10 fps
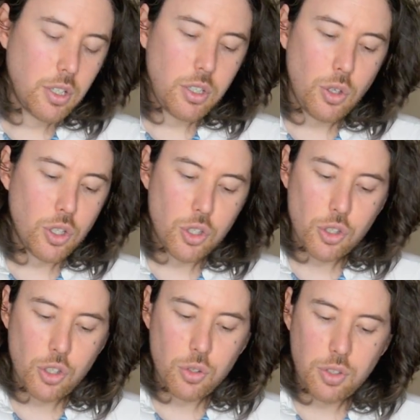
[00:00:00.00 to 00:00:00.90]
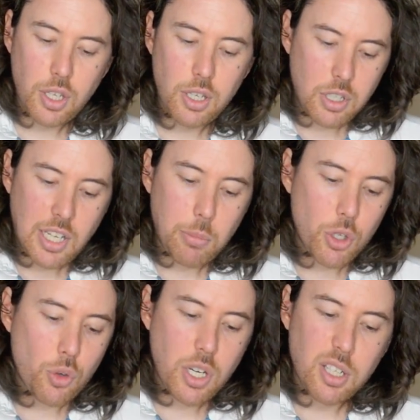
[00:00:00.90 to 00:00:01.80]
You can just use the
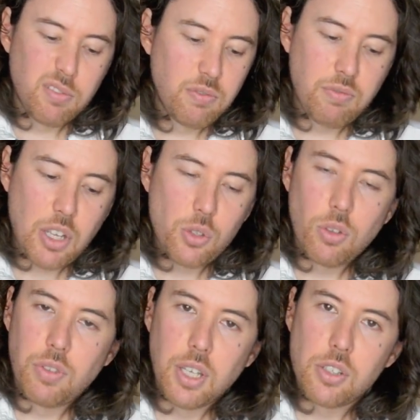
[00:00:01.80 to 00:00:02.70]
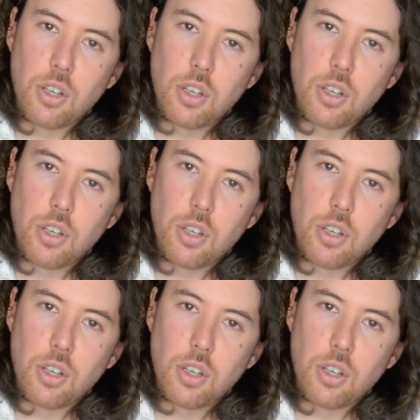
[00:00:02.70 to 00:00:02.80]
telemetry and that sort of thing.